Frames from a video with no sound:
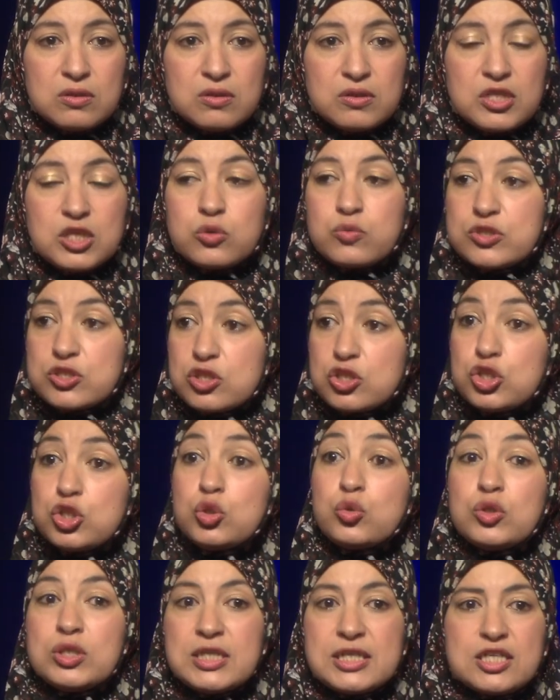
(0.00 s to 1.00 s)
There was a
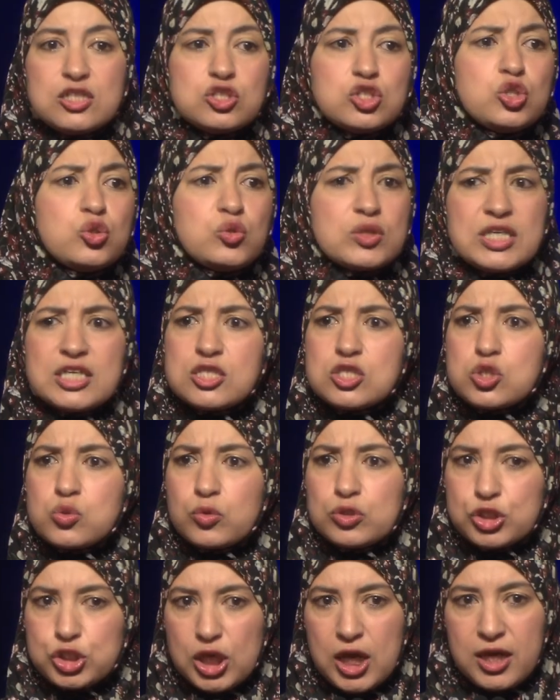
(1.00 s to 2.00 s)
shooting and two kids
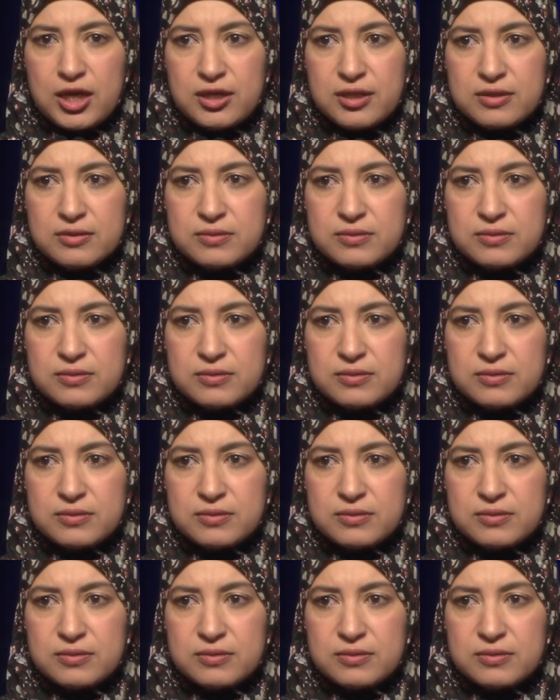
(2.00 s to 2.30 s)
were shot.